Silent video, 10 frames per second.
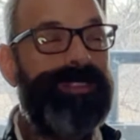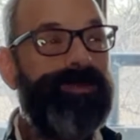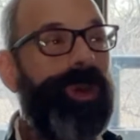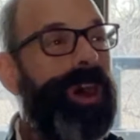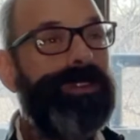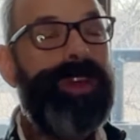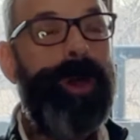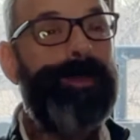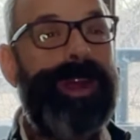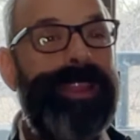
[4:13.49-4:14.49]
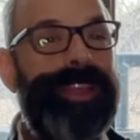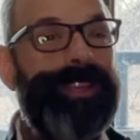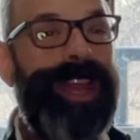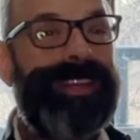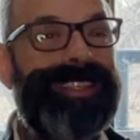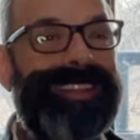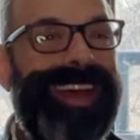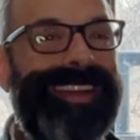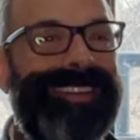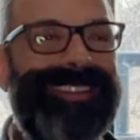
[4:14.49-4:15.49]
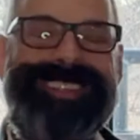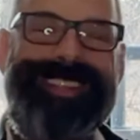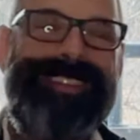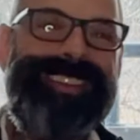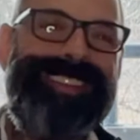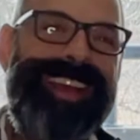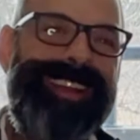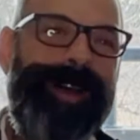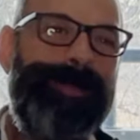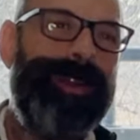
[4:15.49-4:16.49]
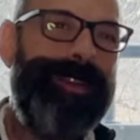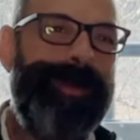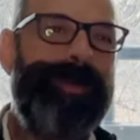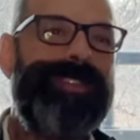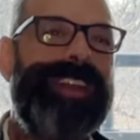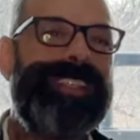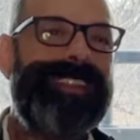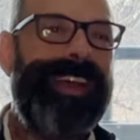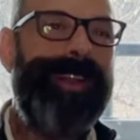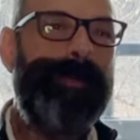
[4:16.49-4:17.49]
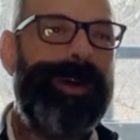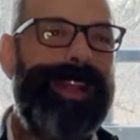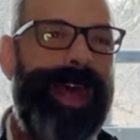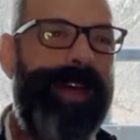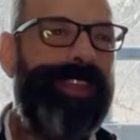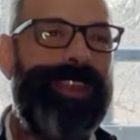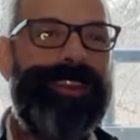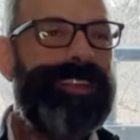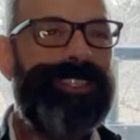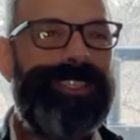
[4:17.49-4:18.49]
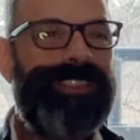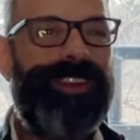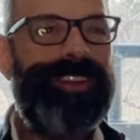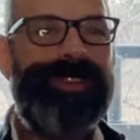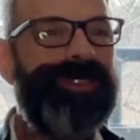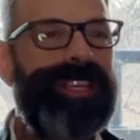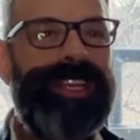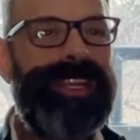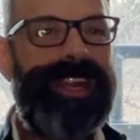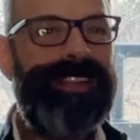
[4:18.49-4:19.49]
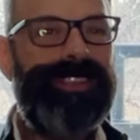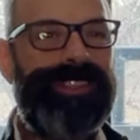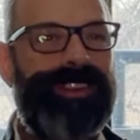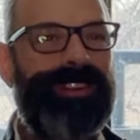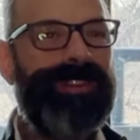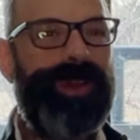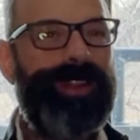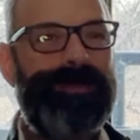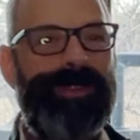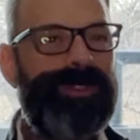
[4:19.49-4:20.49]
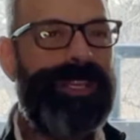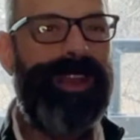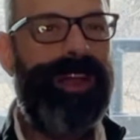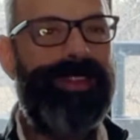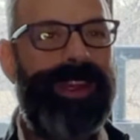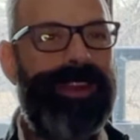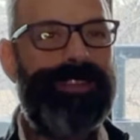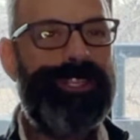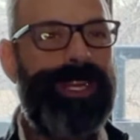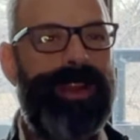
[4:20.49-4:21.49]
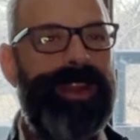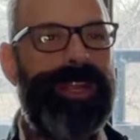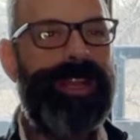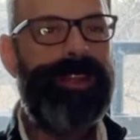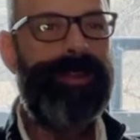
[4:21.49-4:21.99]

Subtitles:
Well, no, but I think you had to sign... Did you have to sign up? I don't remember if you had to sign up on that. I think you could just start using it and just start loading music on there and sharing it.